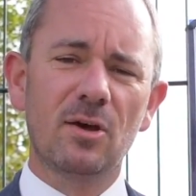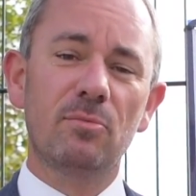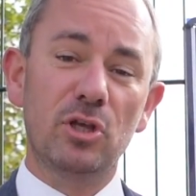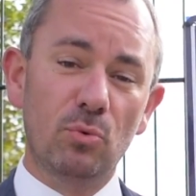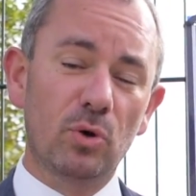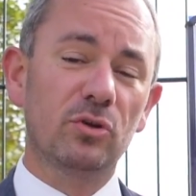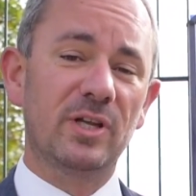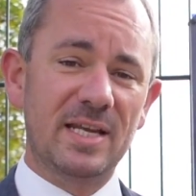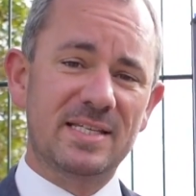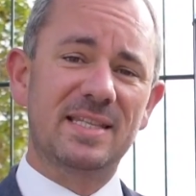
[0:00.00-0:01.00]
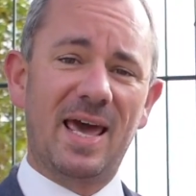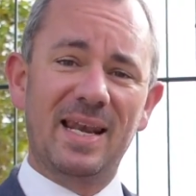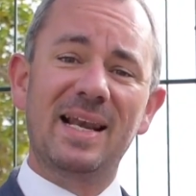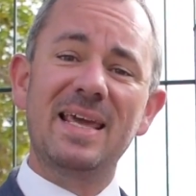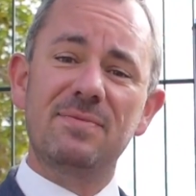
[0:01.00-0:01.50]
You will need to
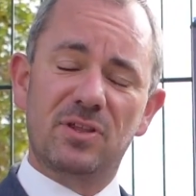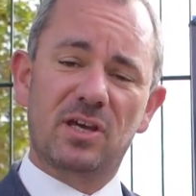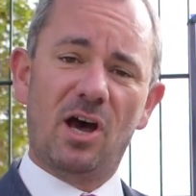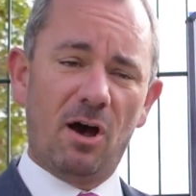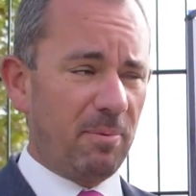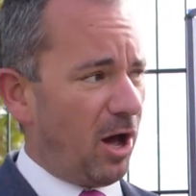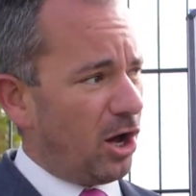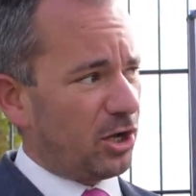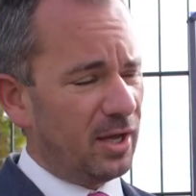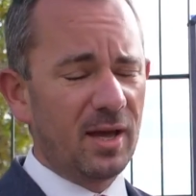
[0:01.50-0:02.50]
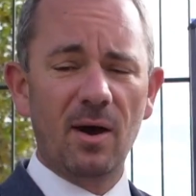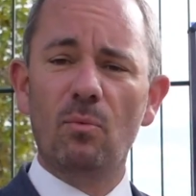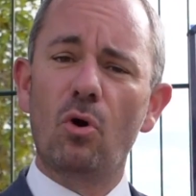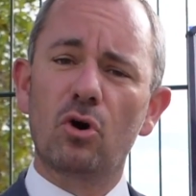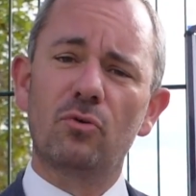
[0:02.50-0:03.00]
then leave the car park and
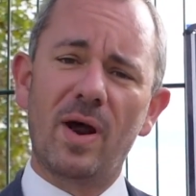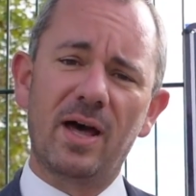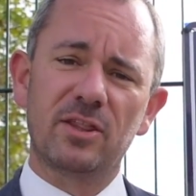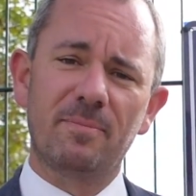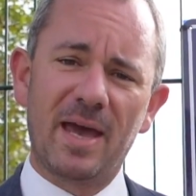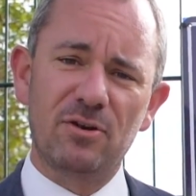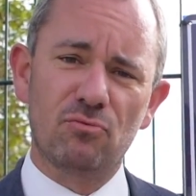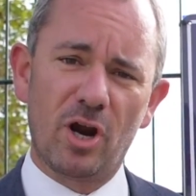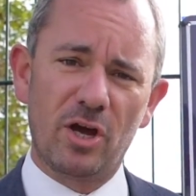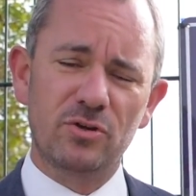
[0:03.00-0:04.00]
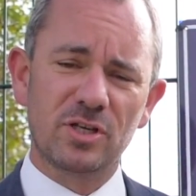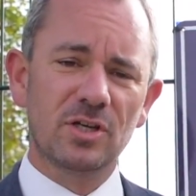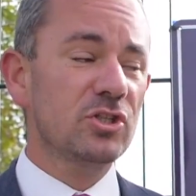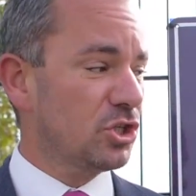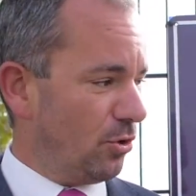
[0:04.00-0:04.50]
walk around the main road
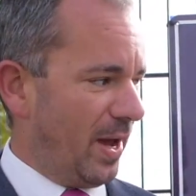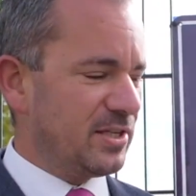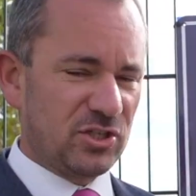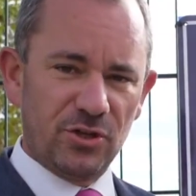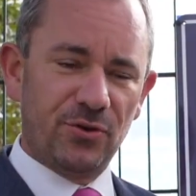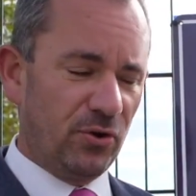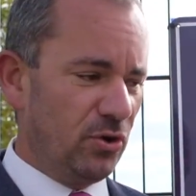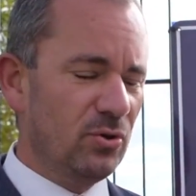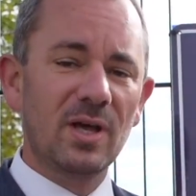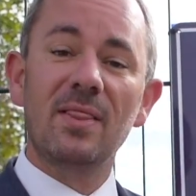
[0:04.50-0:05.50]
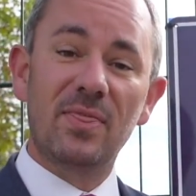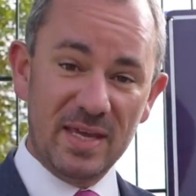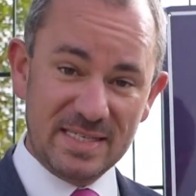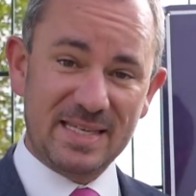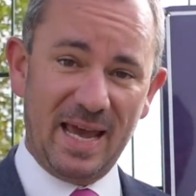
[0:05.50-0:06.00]
to enter through
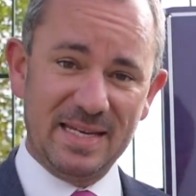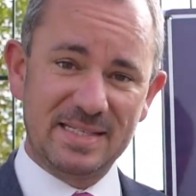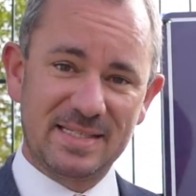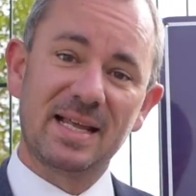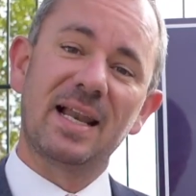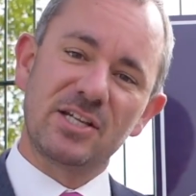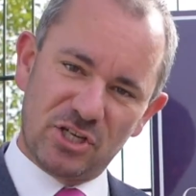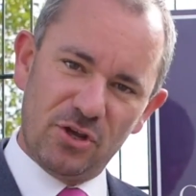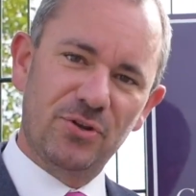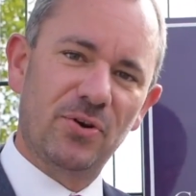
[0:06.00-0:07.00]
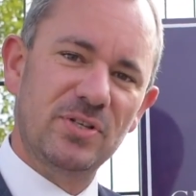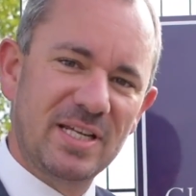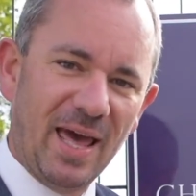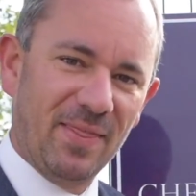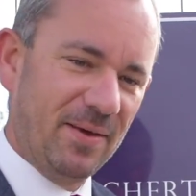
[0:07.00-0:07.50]
these gates. Let's go through
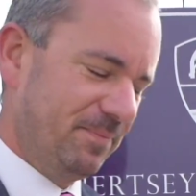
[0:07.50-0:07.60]
together.